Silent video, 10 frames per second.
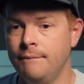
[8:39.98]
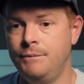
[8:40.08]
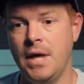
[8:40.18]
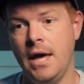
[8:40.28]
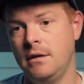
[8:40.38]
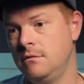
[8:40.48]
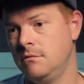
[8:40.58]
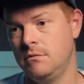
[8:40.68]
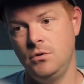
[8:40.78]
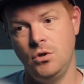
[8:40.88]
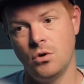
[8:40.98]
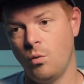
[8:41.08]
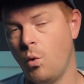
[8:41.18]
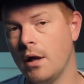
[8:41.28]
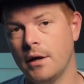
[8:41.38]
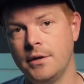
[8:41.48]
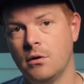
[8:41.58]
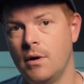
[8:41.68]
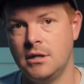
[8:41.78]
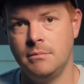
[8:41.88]
then you're well on
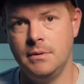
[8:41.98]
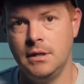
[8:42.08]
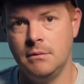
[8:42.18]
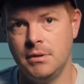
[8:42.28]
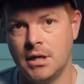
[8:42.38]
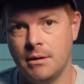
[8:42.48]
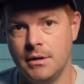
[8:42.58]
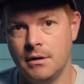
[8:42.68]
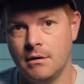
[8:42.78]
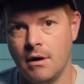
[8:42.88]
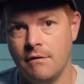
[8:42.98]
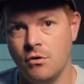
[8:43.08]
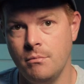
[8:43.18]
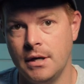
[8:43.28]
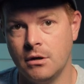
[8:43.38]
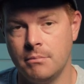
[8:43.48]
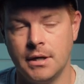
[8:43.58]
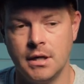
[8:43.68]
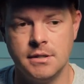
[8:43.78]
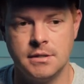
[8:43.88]
your way to be becoming a great filmmaker
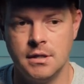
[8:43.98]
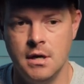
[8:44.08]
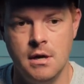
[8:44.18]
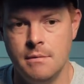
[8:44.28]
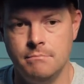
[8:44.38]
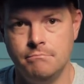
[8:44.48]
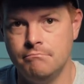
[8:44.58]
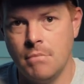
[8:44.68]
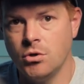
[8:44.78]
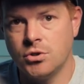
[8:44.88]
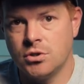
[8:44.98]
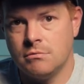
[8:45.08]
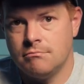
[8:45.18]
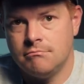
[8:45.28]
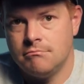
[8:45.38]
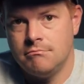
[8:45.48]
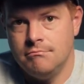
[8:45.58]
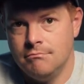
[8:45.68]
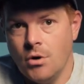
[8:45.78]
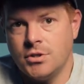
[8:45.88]
because most
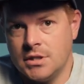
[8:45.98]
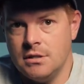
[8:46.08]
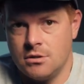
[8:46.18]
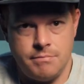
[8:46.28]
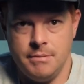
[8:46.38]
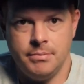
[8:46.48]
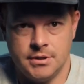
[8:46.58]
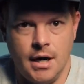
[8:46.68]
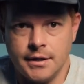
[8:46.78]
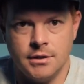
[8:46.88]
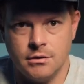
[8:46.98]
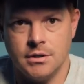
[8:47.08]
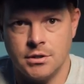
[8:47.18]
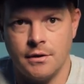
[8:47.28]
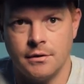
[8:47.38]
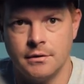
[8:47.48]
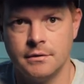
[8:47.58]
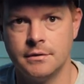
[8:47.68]
most scenes are people talking to each other.